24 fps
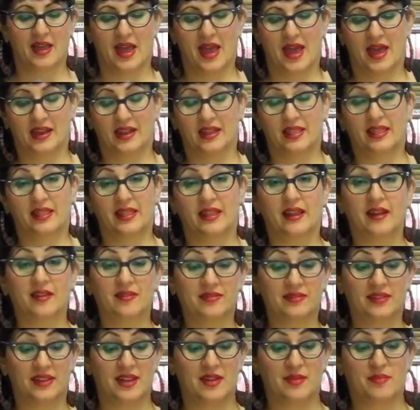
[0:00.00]
And a
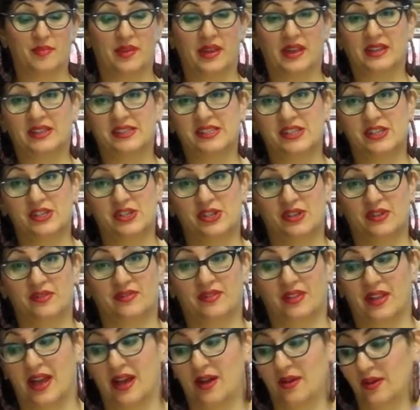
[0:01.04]
lovely big tissue
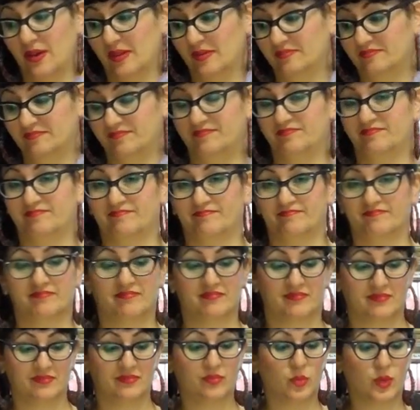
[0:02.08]
flower.
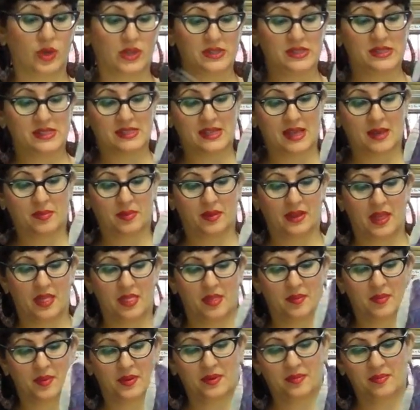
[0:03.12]
1 staple at
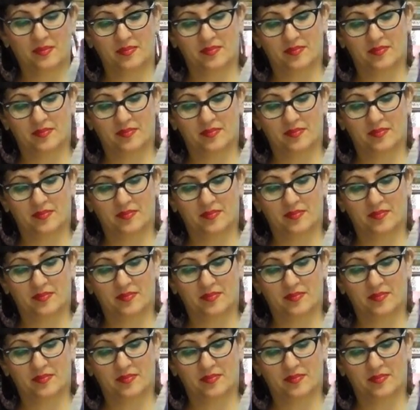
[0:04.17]
the bottom.